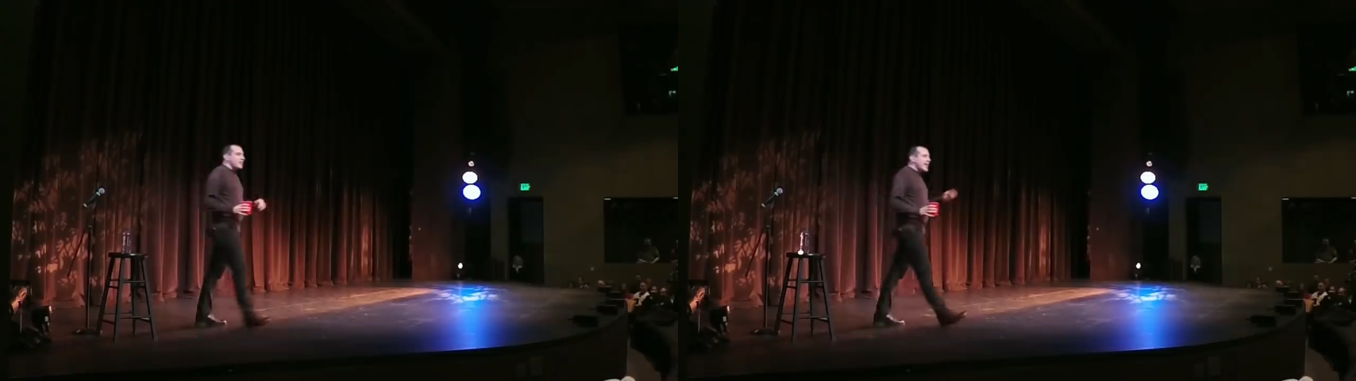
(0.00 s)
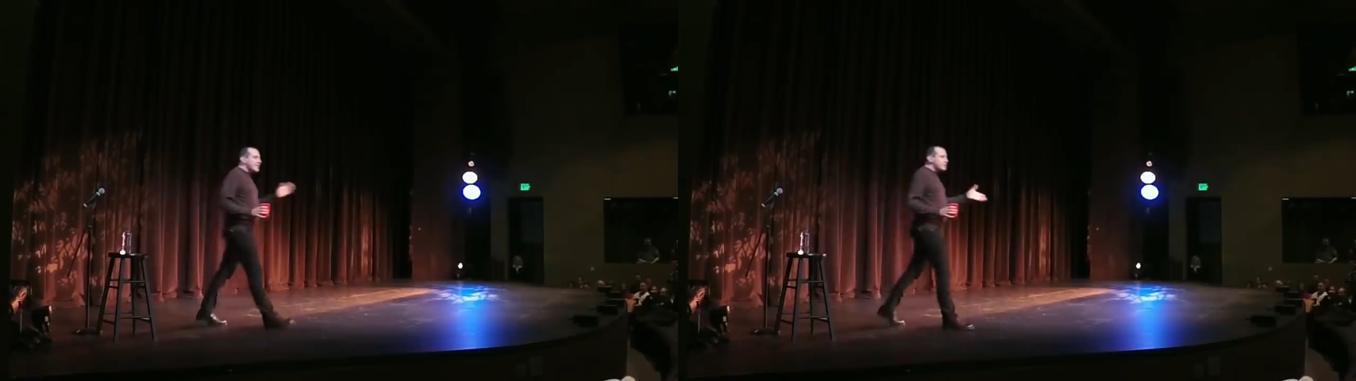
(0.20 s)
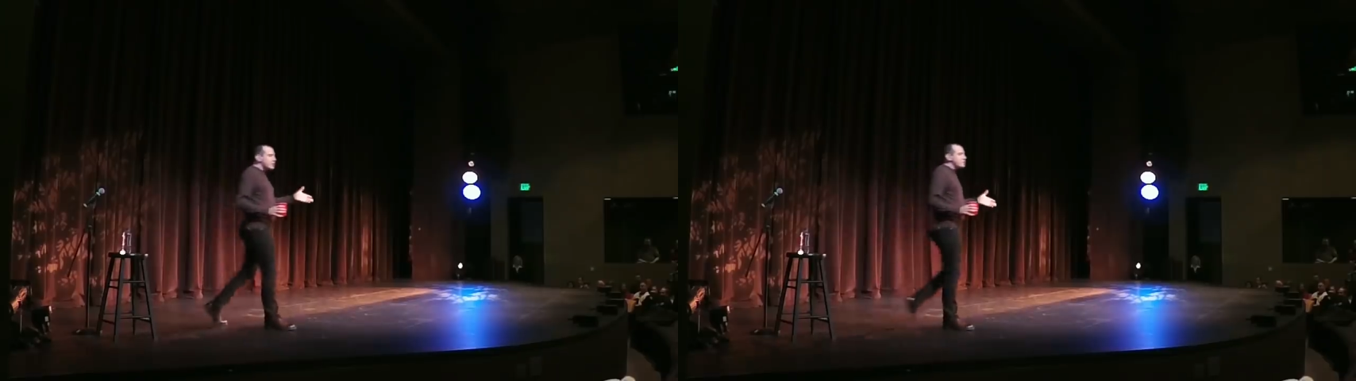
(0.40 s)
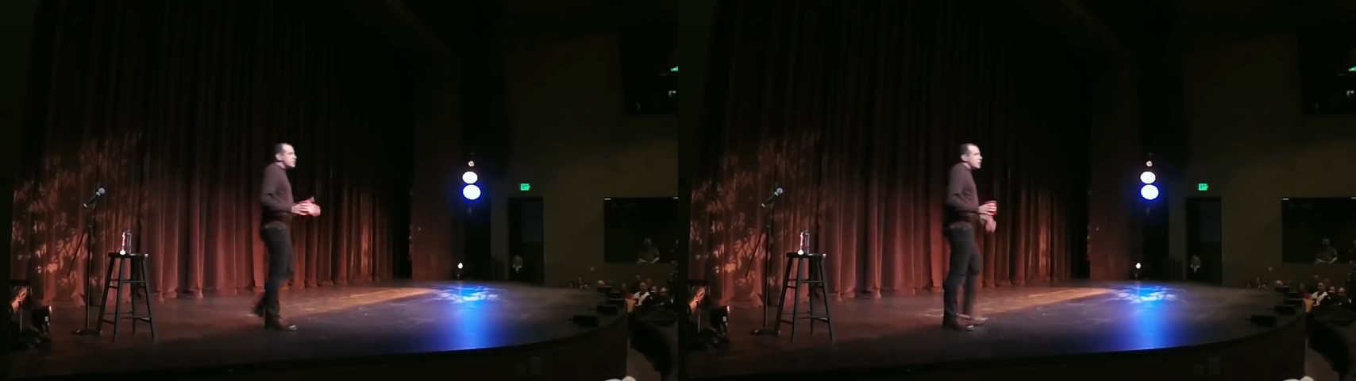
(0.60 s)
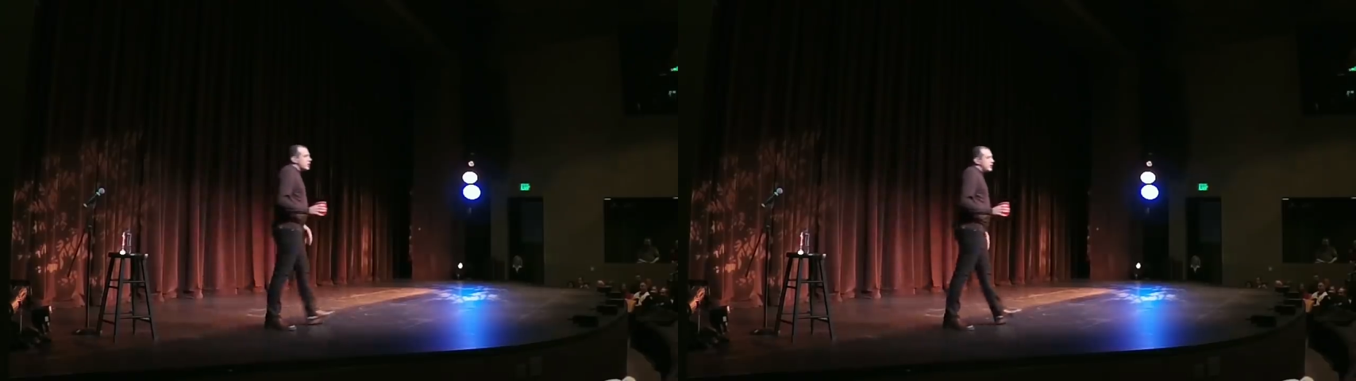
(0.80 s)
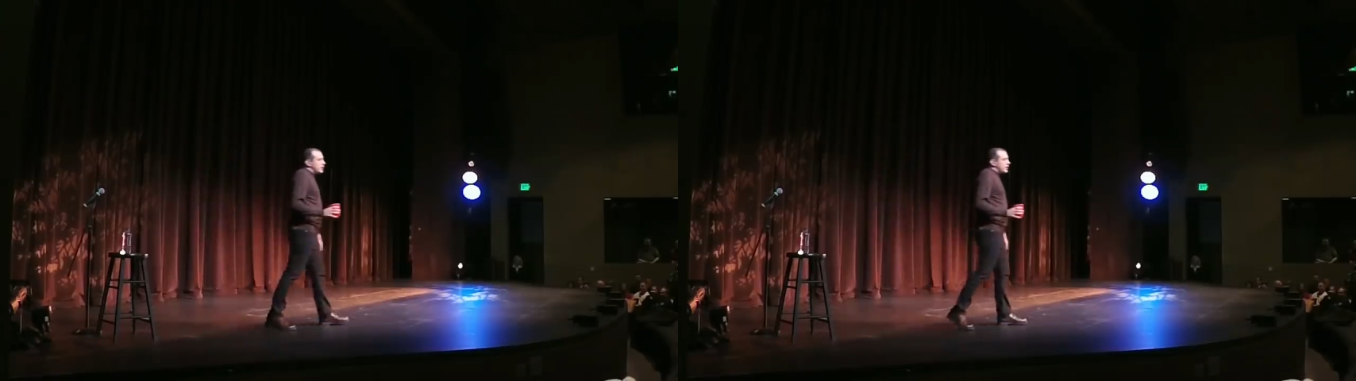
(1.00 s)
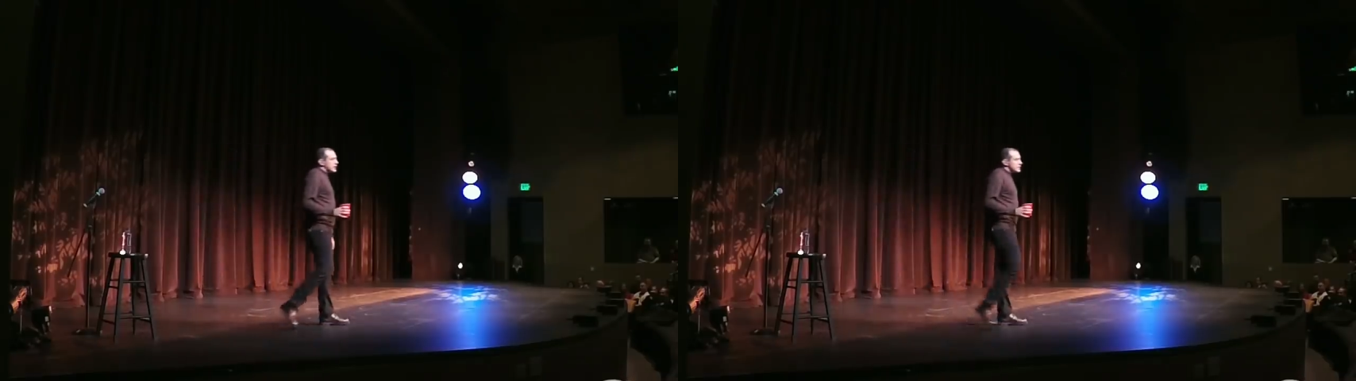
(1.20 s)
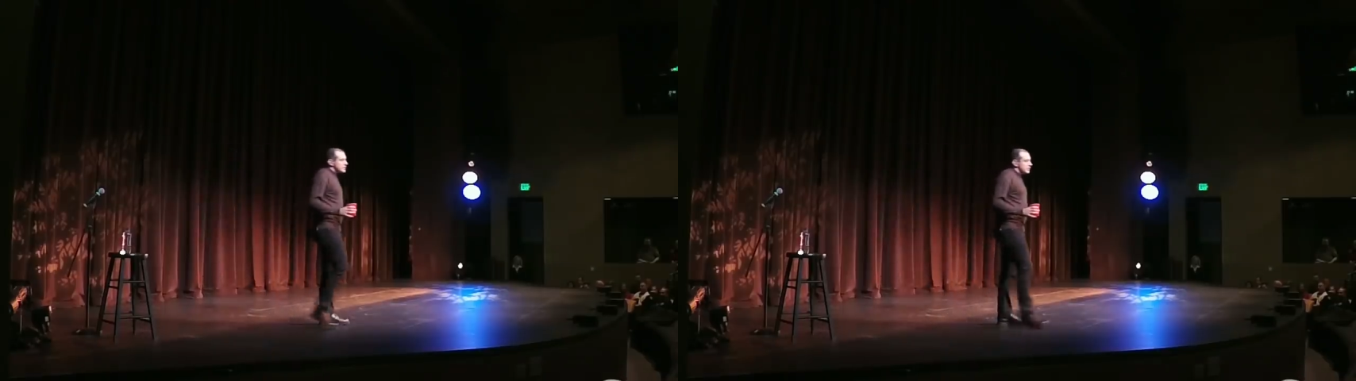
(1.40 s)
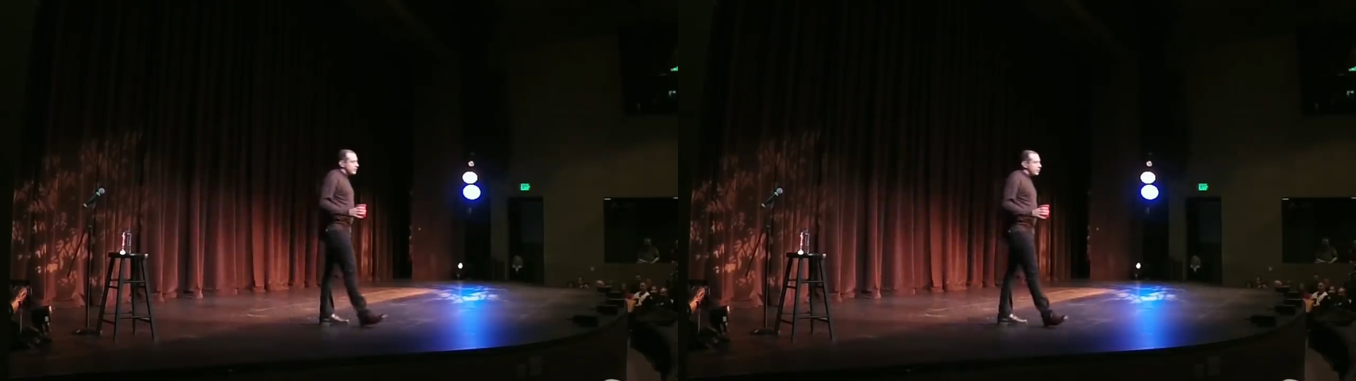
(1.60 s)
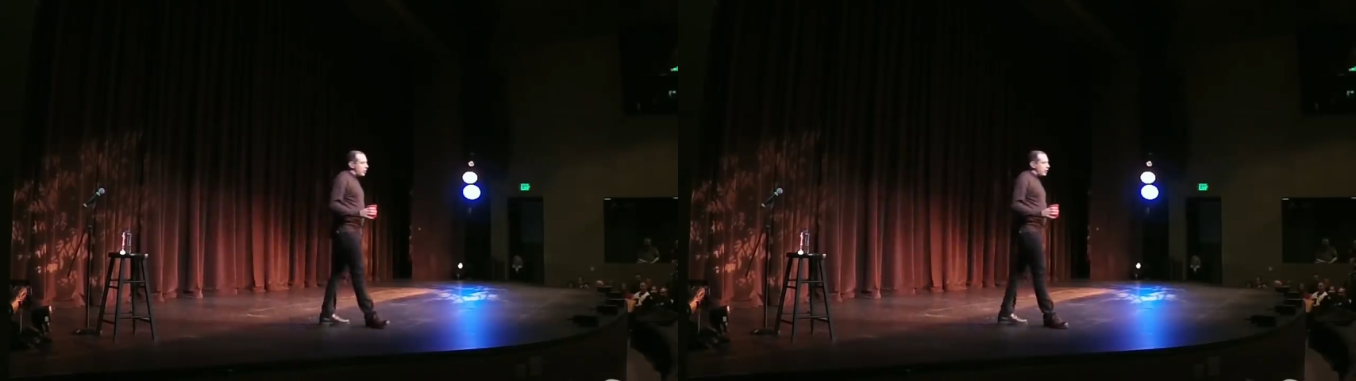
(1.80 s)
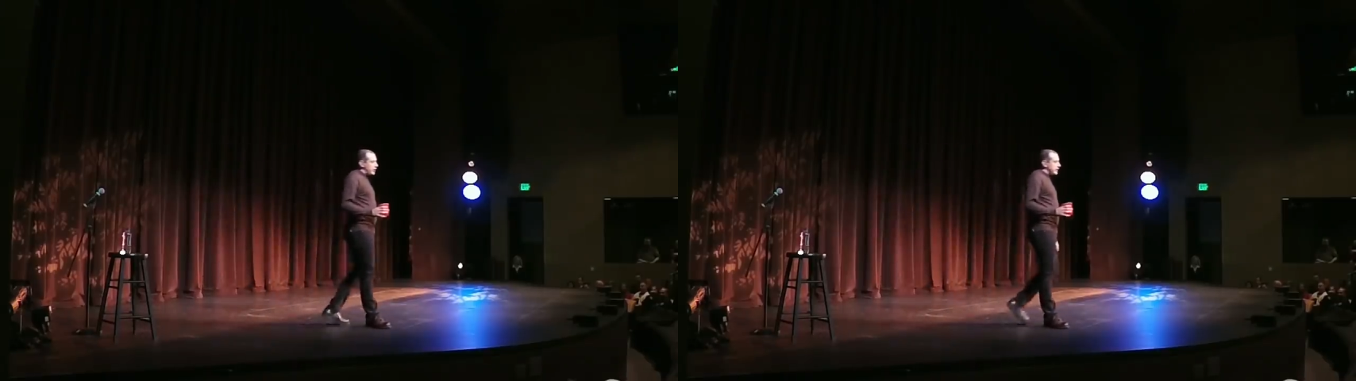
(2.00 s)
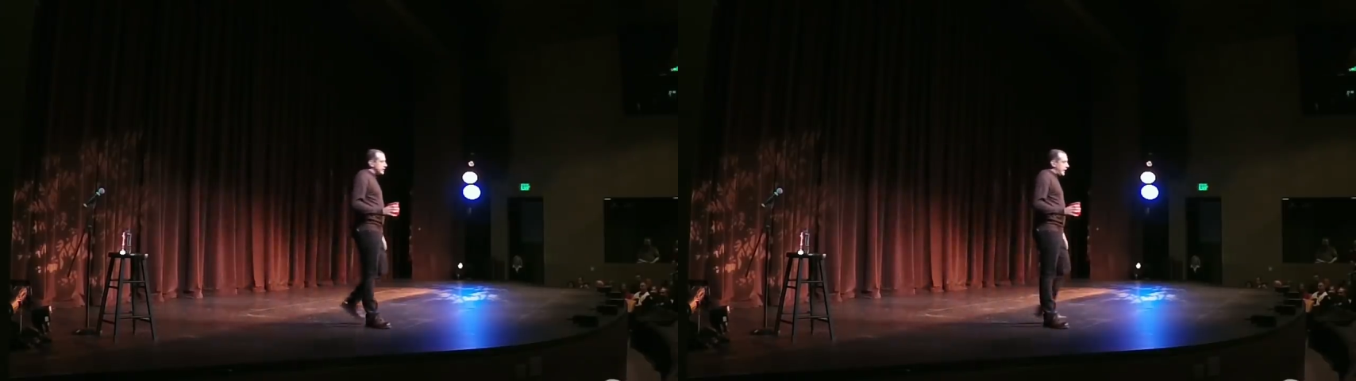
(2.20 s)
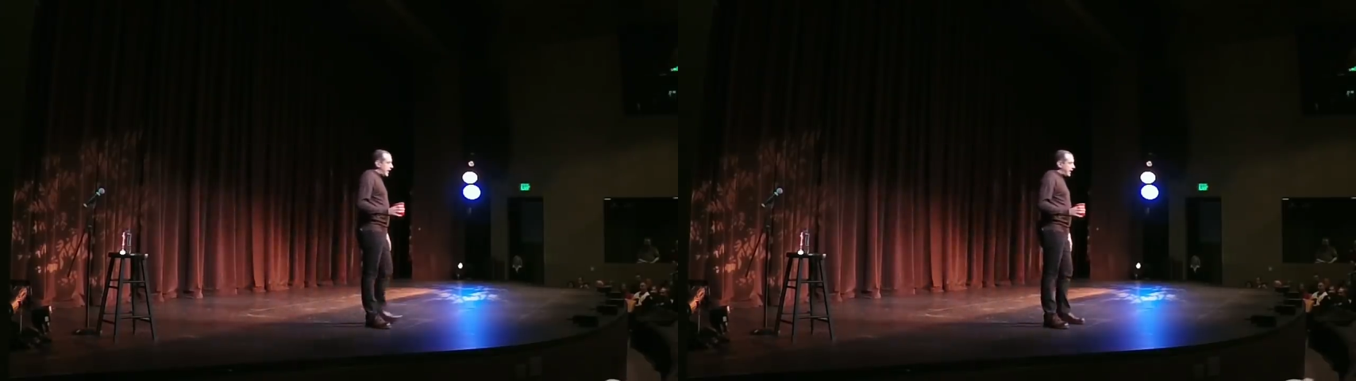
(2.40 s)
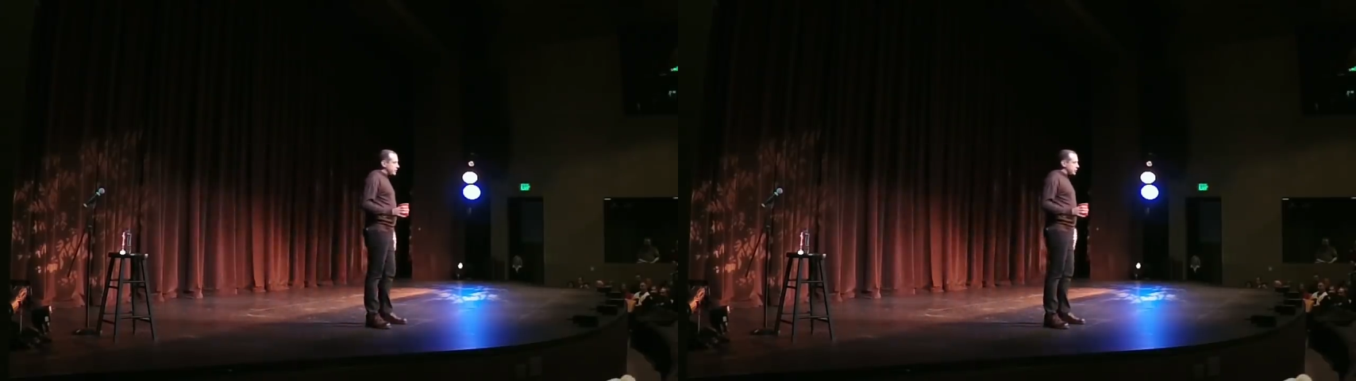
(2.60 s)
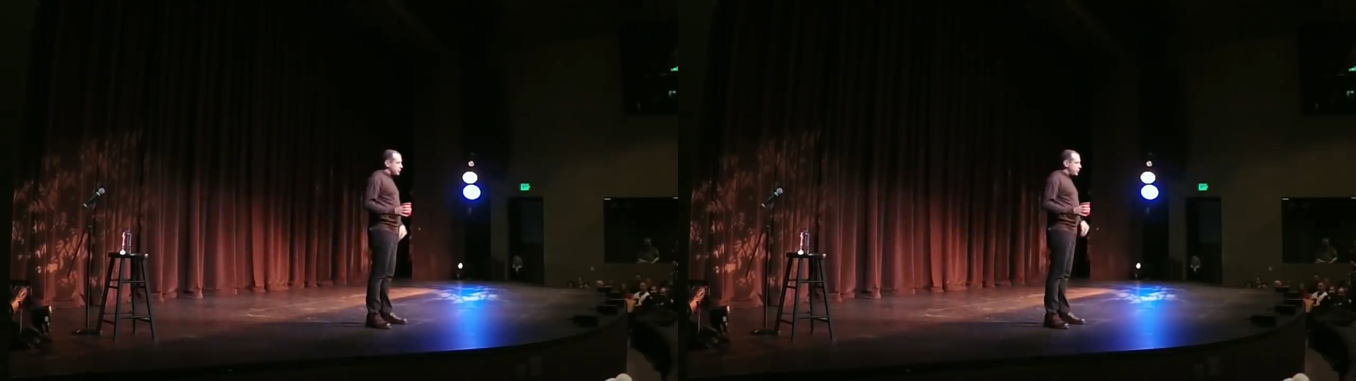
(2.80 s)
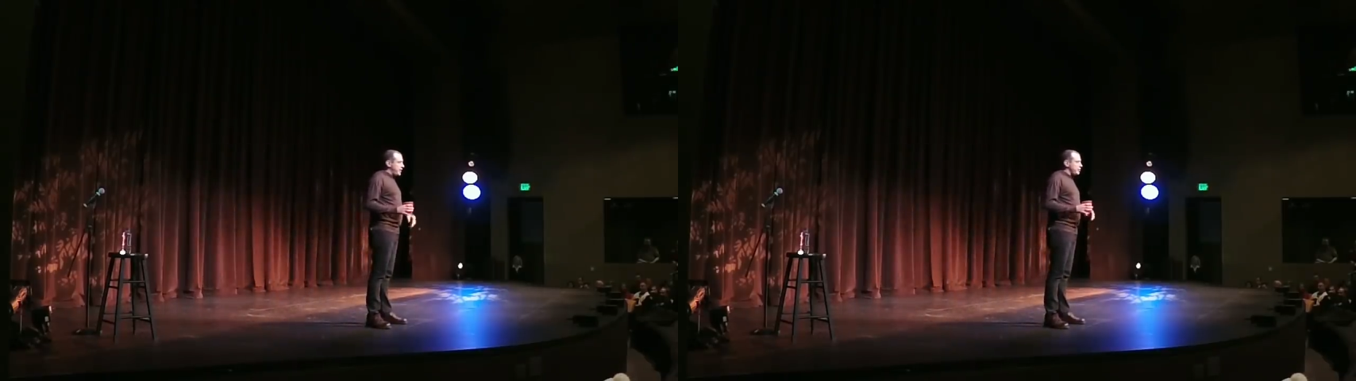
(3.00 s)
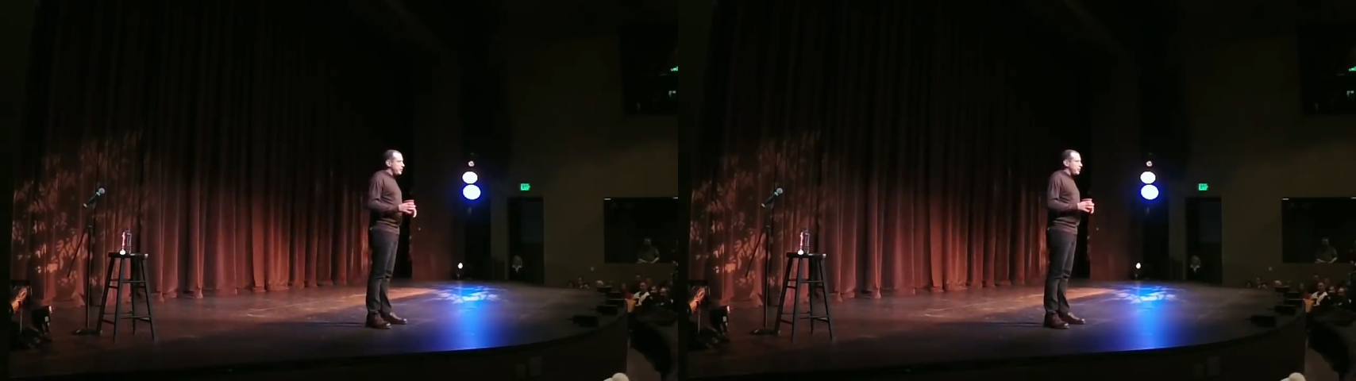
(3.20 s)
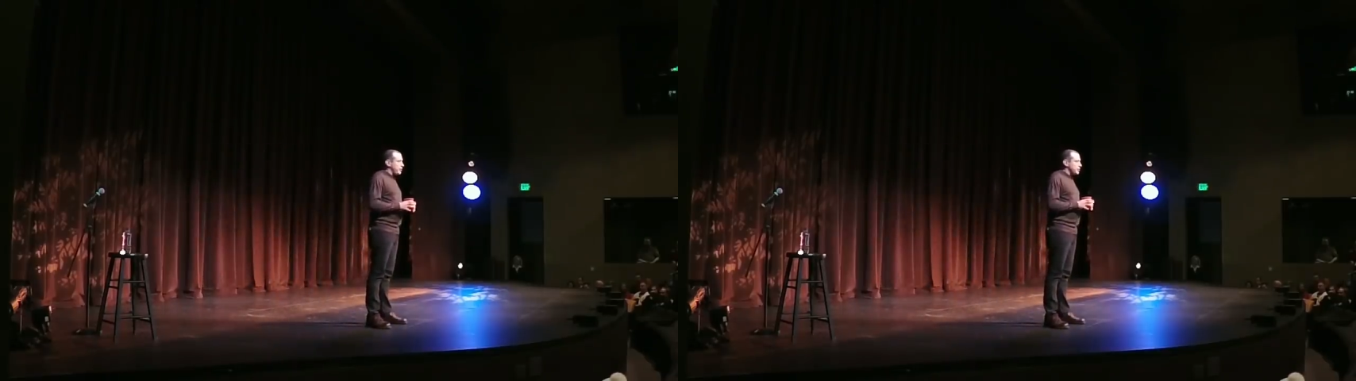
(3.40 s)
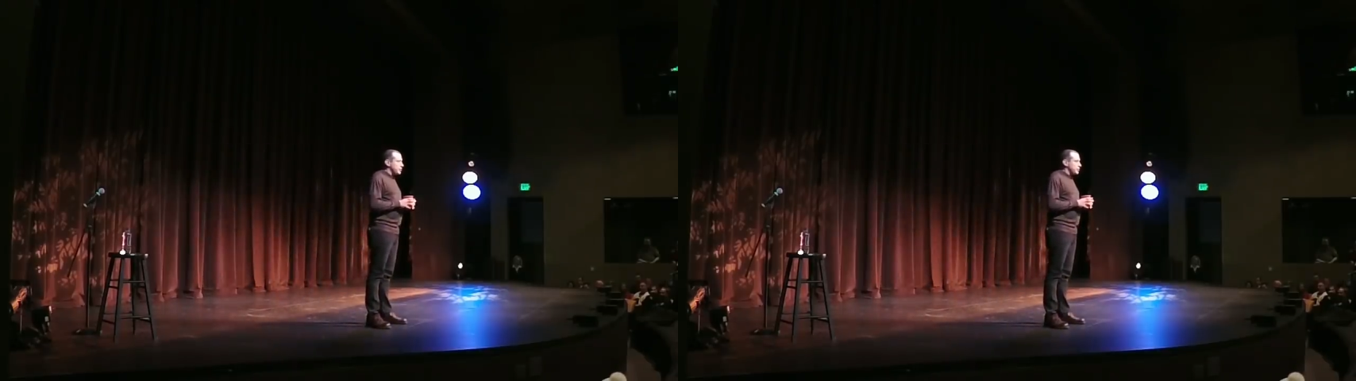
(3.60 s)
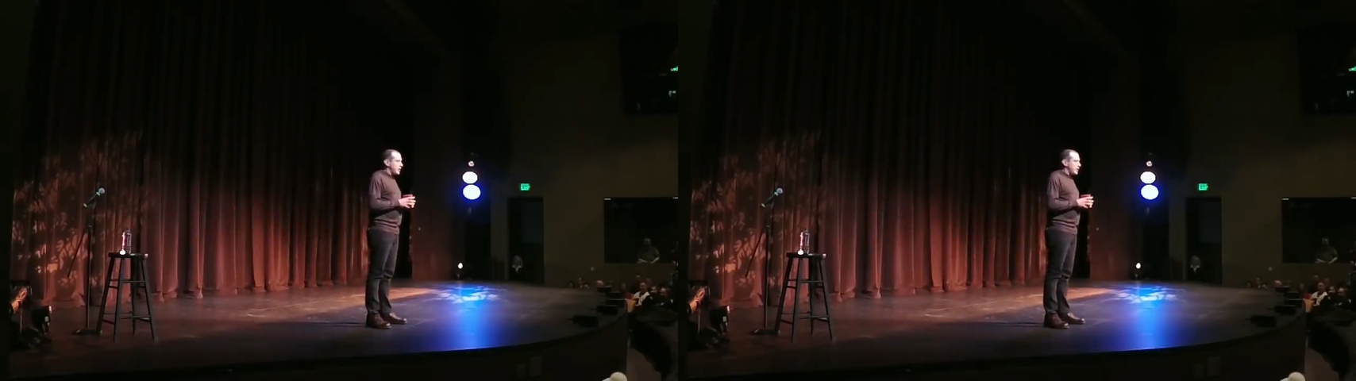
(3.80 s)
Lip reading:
Nobody's mouth can be seen.